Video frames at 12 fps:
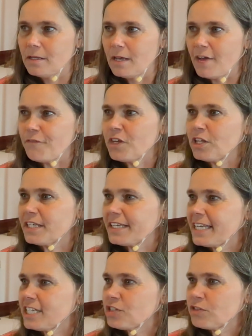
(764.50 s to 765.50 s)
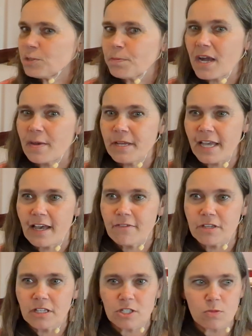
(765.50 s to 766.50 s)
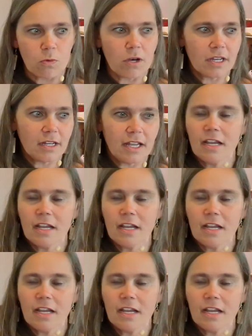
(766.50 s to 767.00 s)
I feel like each of us probably have at least one